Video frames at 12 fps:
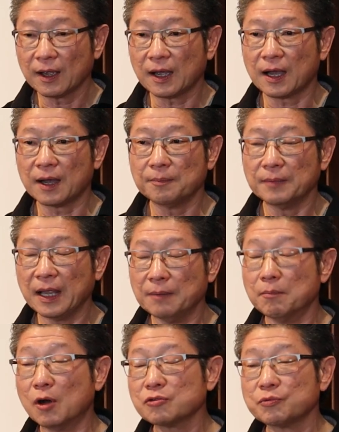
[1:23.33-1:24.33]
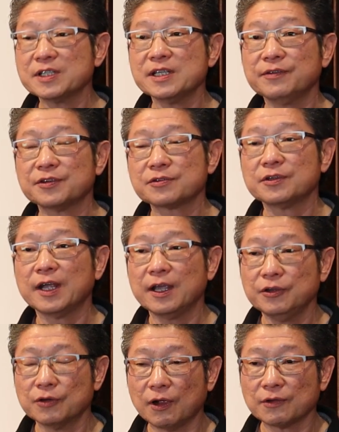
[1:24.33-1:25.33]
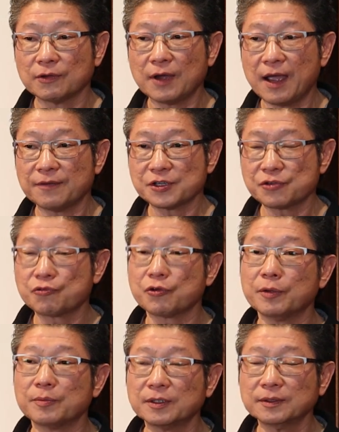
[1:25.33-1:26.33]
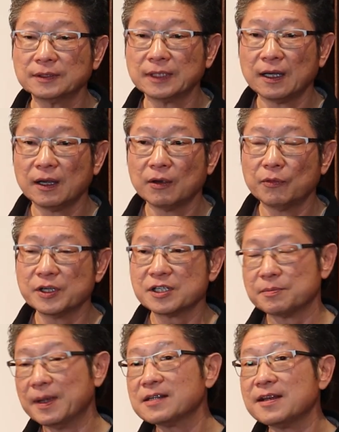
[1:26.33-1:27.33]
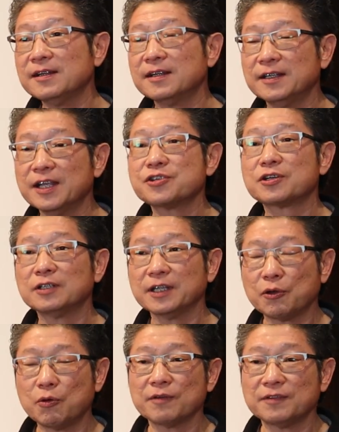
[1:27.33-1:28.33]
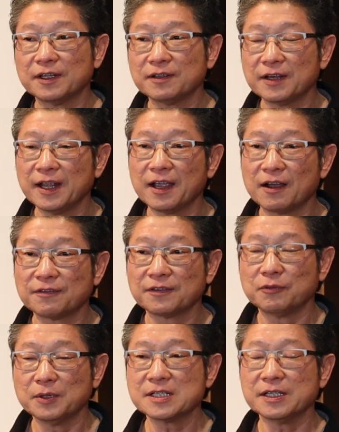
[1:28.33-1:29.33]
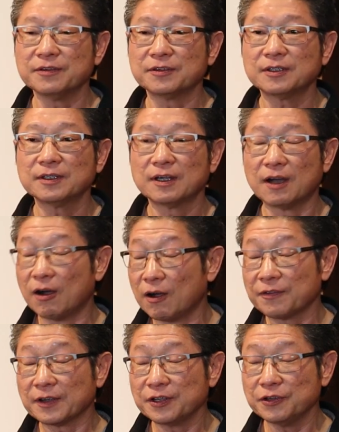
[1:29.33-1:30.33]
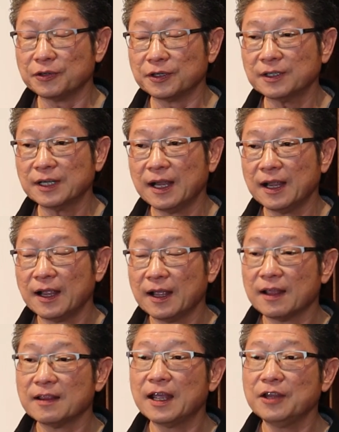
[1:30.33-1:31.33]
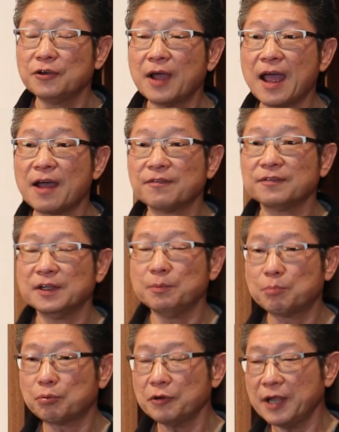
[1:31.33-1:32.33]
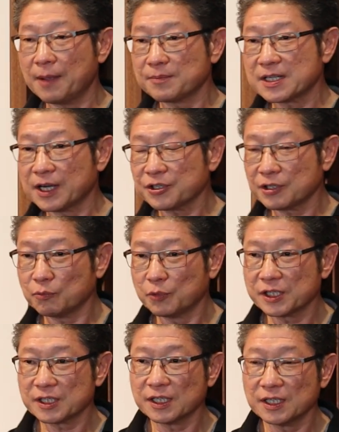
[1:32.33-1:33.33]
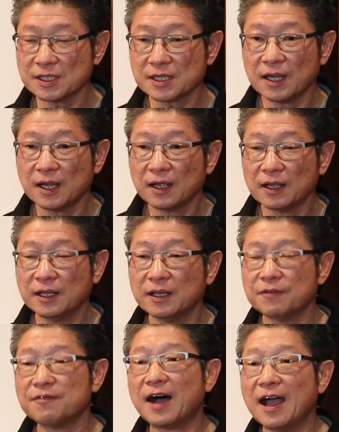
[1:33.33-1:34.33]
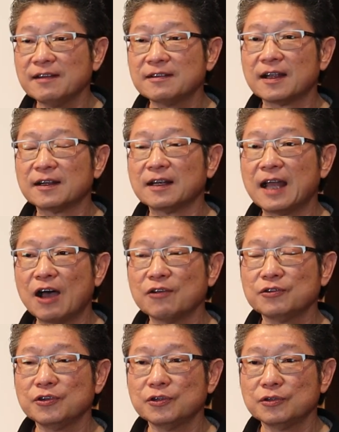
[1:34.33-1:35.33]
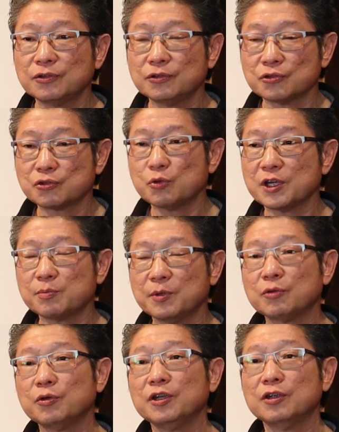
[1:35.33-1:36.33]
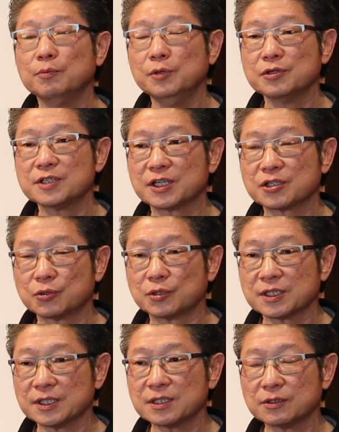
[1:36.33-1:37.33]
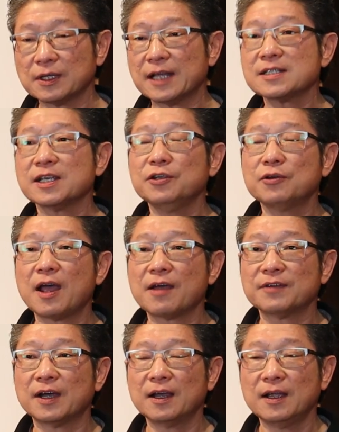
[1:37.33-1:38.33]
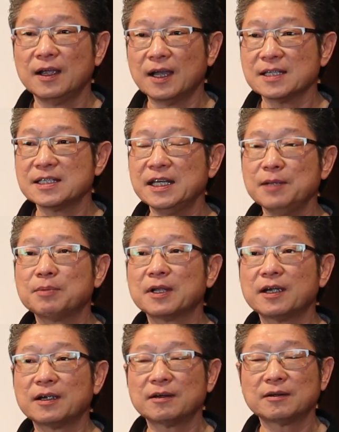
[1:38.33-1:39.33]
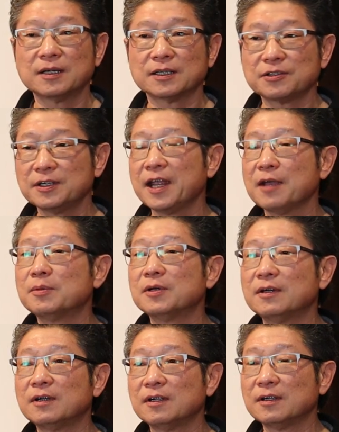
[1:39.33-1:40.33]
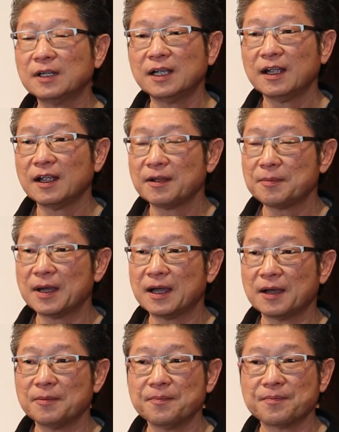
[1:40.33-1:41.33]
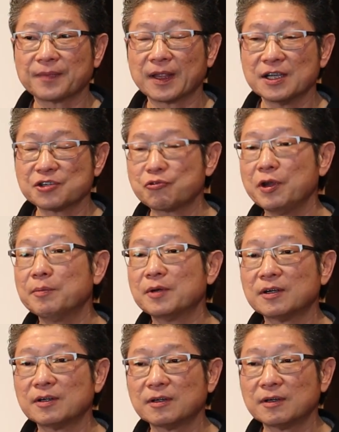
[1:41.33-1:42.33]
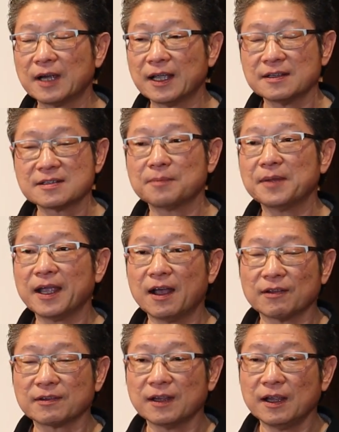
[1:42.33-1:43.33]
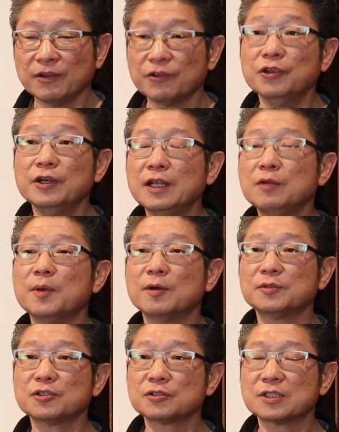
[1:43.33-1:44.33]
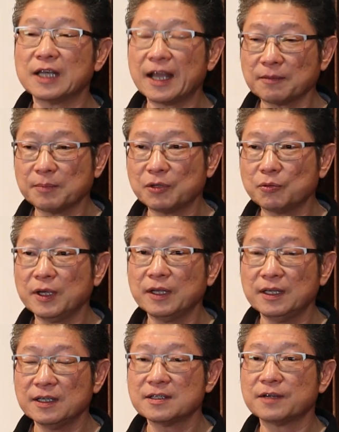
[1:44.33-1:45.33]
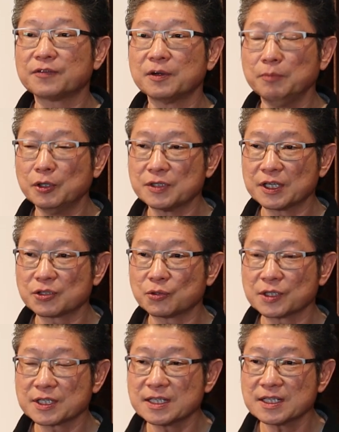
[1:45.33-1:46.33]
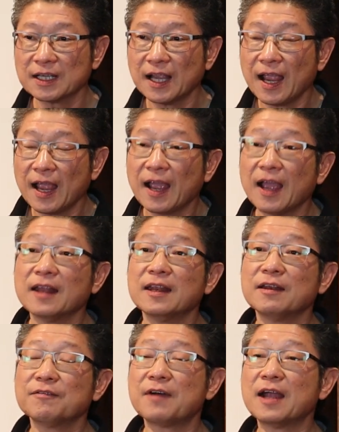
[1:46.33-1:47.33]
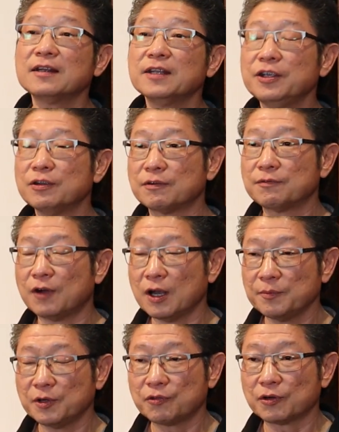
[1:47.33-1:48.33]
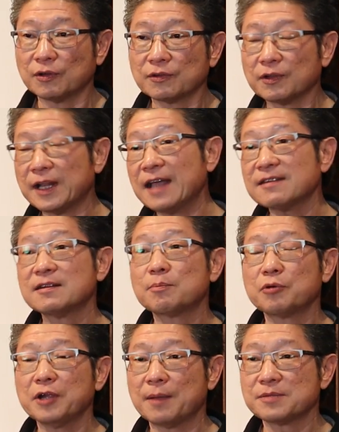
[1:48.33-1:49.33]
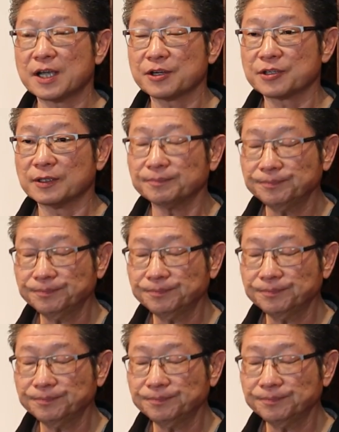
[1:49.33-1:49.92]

Um, in most receivers today, you also have a streamer, which is basically the digital equivalent today of a receiver, uh, of a tuner. Then you have the preamp section, which is the device that allows you to switch between your music sources. So let's say you have a, a CD player, a turntable, um, a streamer, and something else. So you need to be able to select between these different music sources. And then finally, your volume control. So that's the preamp section.